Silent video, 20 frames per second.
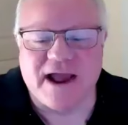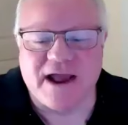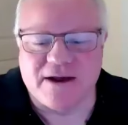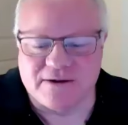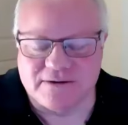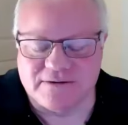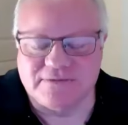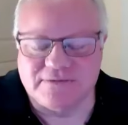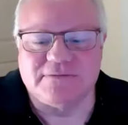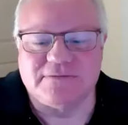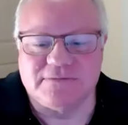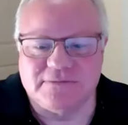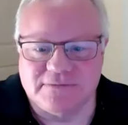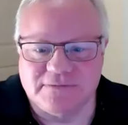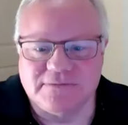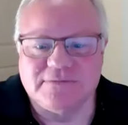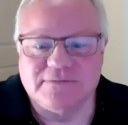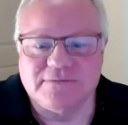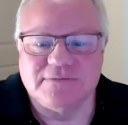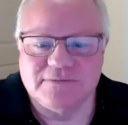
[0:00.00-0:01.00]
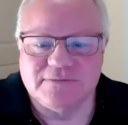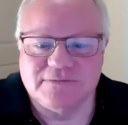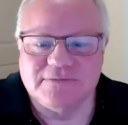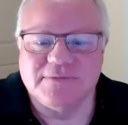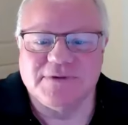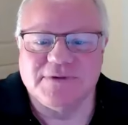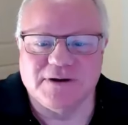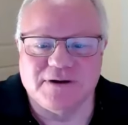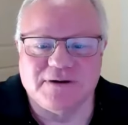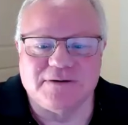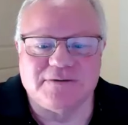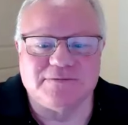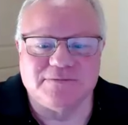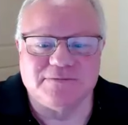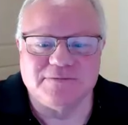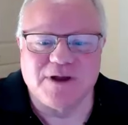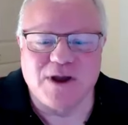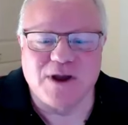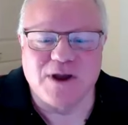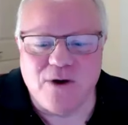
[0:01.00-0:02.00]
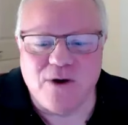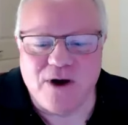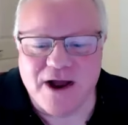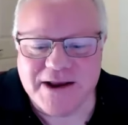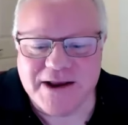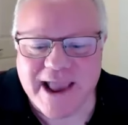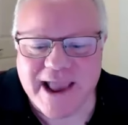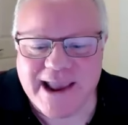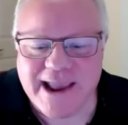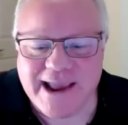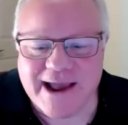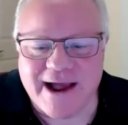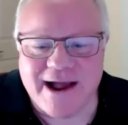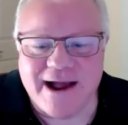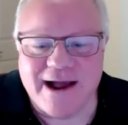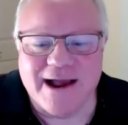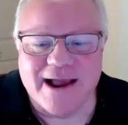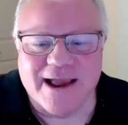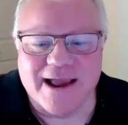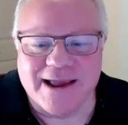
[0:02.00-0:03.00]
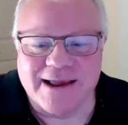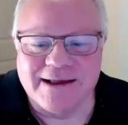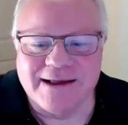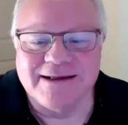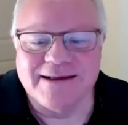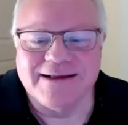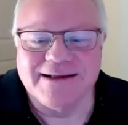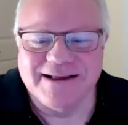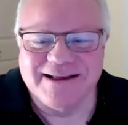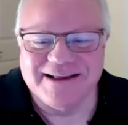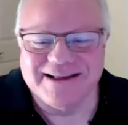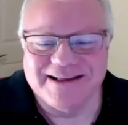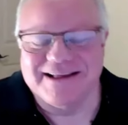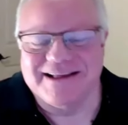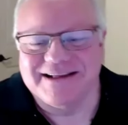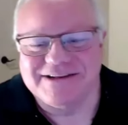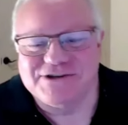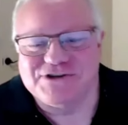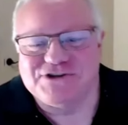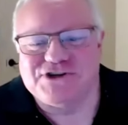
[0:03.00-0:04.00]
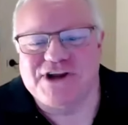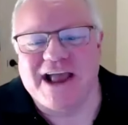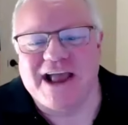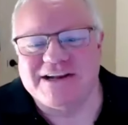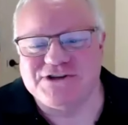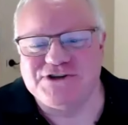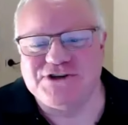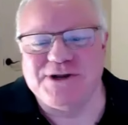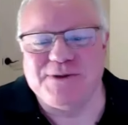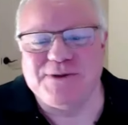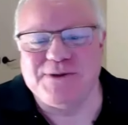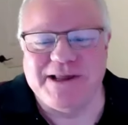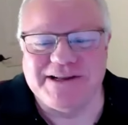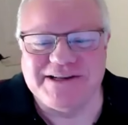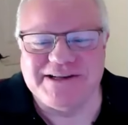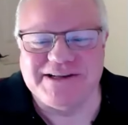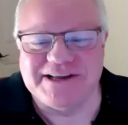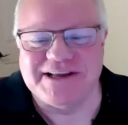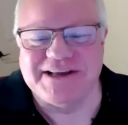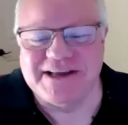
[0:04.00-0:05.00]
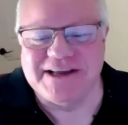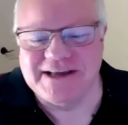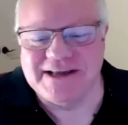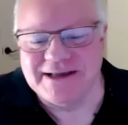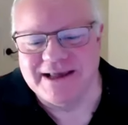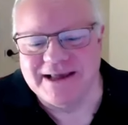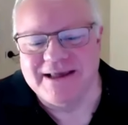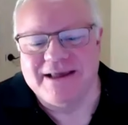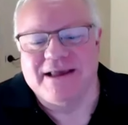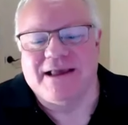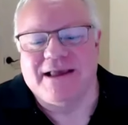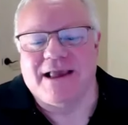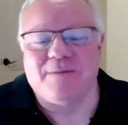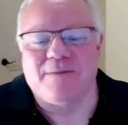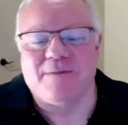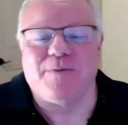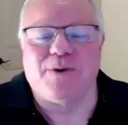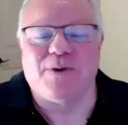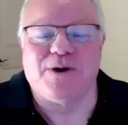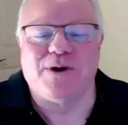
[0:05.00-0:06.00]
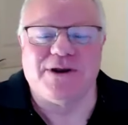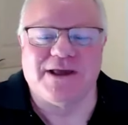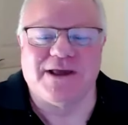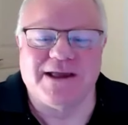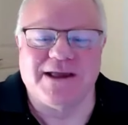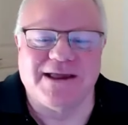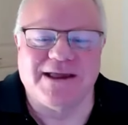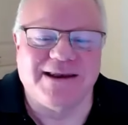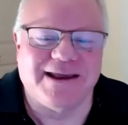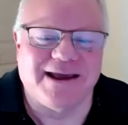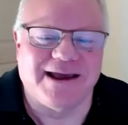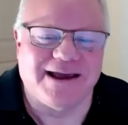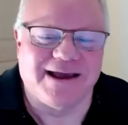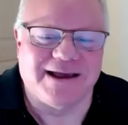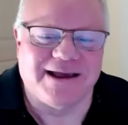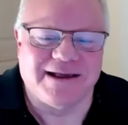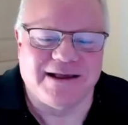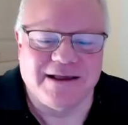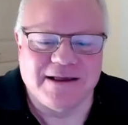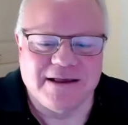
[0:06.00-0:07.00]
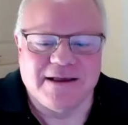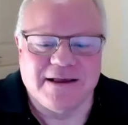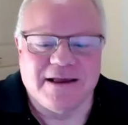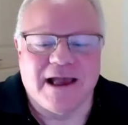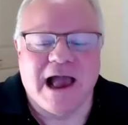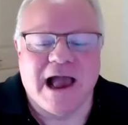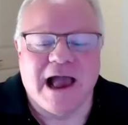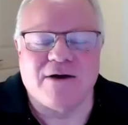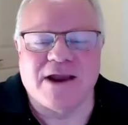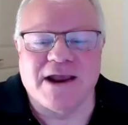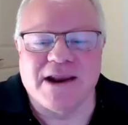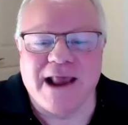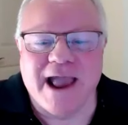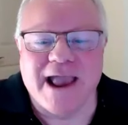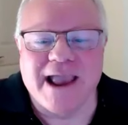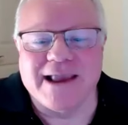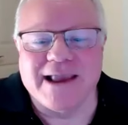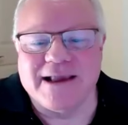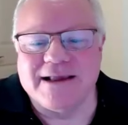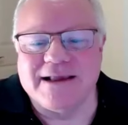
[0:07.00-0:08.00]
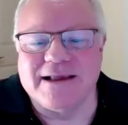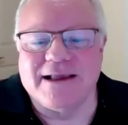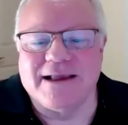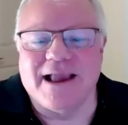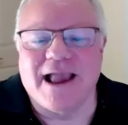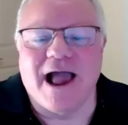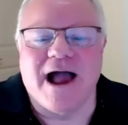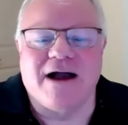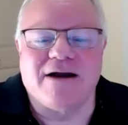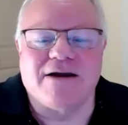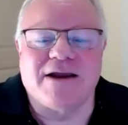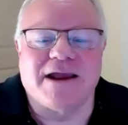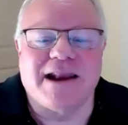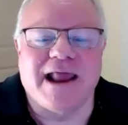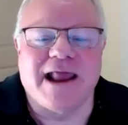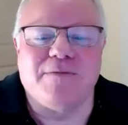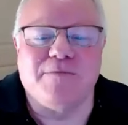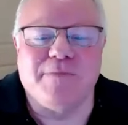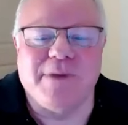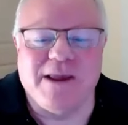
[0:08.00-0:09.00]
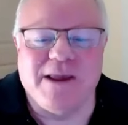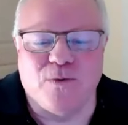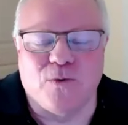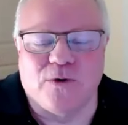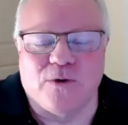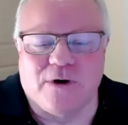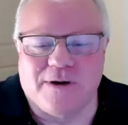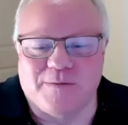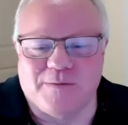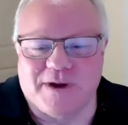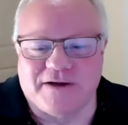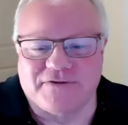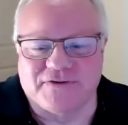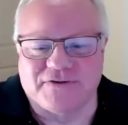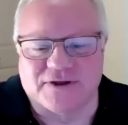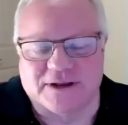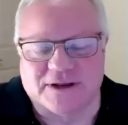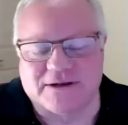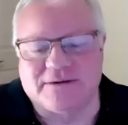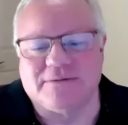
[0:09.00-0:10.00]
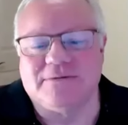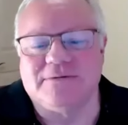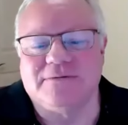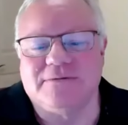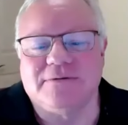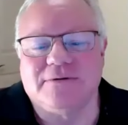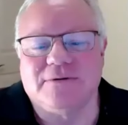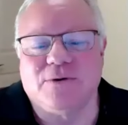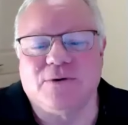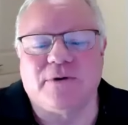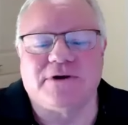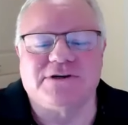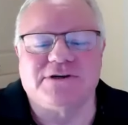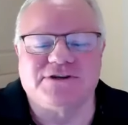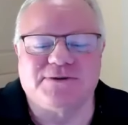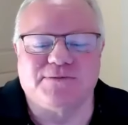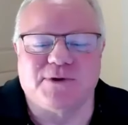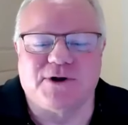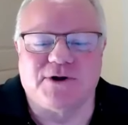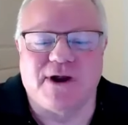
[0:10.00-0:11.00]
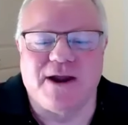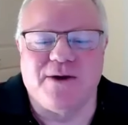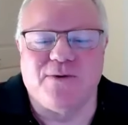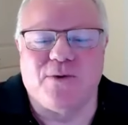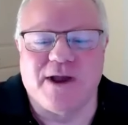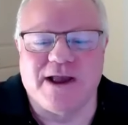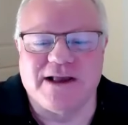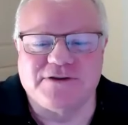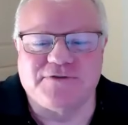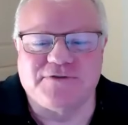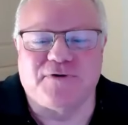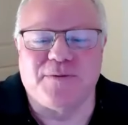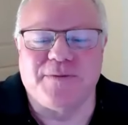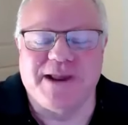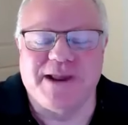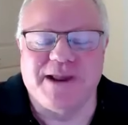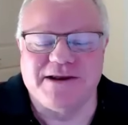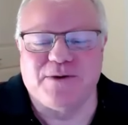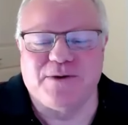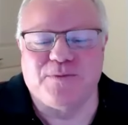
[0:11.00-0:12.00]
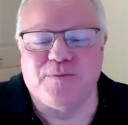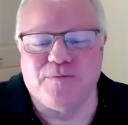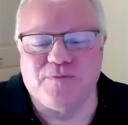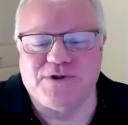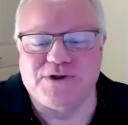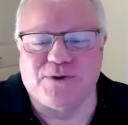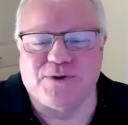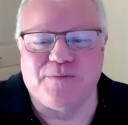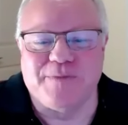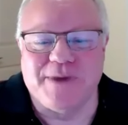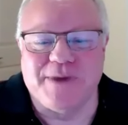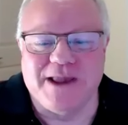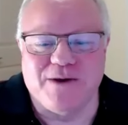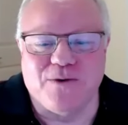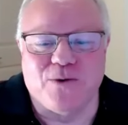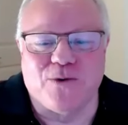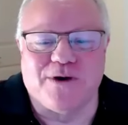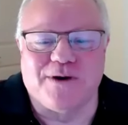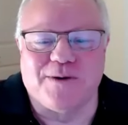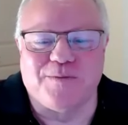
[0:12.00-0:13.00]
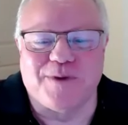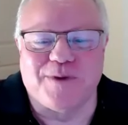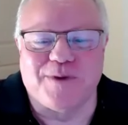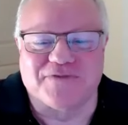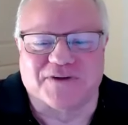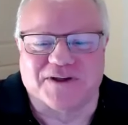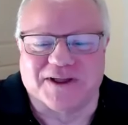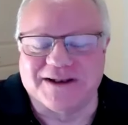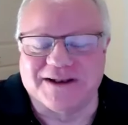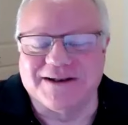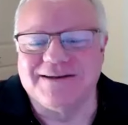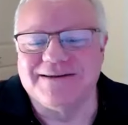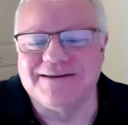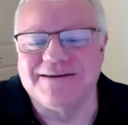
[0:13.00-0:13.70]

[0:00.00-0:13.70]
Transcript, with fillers: out, you know, go on AI, ChatGPT, and put in, how can I meet Warren Buffett? What are some great ways for me to meet Warren Buffett?